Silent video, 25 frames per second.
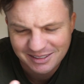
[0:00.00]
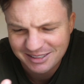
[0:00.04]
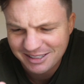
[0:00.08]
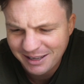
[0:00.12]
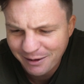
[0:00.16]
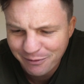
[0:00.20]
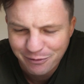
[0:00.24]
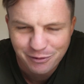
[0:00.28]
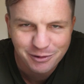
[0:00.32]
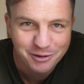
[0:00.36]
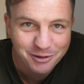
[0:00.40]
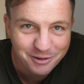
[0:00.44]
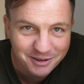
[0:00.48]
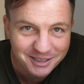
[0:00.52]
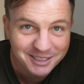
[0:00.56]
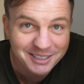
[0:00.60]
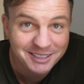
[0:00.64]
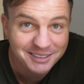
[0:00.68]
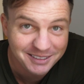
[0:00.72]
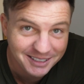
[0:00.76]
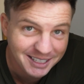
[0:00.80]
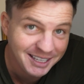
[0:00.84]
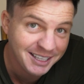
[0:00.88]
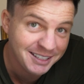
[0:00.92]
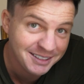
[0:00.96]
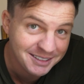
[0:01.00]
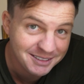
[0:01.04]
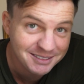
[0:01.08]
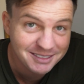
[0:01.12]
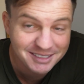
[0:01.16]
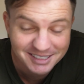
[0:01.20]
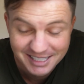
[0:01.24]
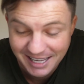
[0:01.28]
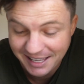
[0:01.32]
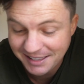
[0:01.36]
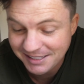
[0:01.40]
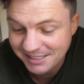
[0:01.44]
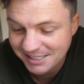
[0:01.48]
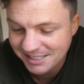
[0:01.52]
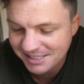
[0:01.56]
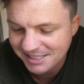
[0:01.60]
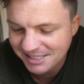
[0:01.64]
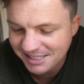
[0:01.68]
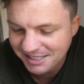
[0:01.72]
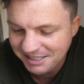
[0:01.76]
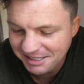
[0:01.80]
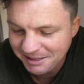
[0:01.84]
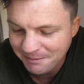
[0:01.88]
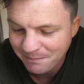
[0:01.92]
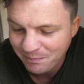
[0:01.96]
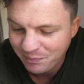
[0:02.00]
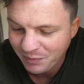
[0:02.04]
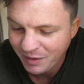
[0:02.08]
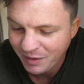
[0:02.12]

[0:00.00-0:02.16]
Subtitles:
differ in intensity,